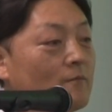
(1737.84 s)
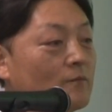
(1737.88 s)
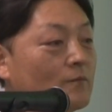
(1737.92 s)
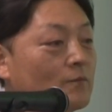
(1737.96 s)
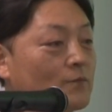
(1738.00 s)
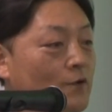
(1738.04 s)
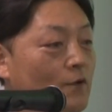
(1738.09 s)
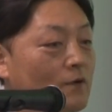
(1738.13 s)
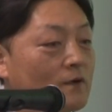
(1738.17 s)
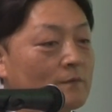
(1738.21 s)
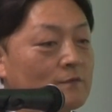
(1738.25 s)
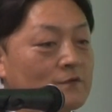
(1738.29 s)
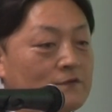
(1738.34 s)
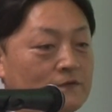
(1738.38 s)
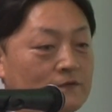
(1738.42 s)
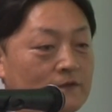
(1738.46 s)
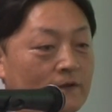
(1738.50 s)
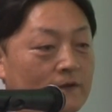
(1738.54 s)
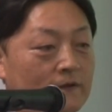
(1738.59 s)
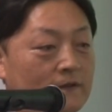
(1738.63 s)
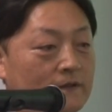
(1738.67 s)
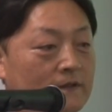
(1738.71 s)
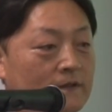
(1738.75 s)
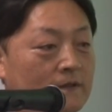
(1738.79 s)
program
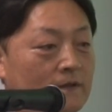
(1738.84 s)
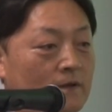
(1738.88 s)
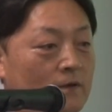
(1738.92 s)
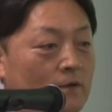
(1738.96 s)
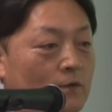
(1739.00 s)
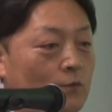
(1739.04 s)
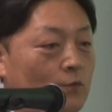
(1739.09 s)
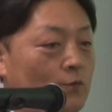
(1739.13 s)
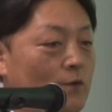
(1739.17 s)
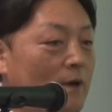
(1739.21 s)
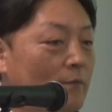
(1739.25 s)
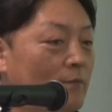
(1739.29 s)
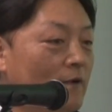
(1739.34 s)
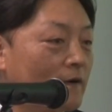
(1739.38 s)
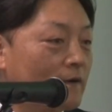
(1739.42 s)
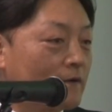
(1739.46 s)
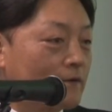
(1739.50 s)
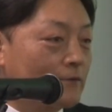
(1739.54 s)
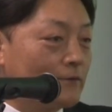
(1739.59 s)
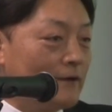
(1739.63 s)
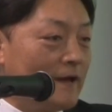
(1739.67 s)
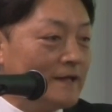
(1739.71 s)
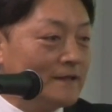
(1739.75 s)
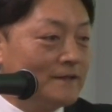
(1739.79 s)
student, we have a
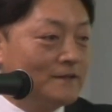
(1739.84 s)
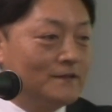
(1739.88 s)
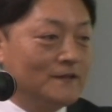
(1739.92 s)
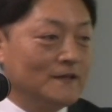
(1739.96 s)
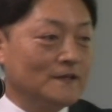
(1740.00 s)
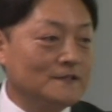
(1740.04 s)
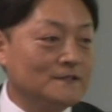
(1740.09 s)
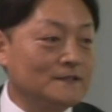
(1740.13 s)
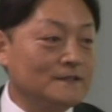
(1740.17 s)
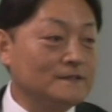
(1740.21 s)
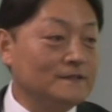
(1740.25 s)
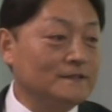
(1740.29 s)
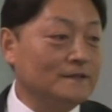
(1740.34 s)
great teachers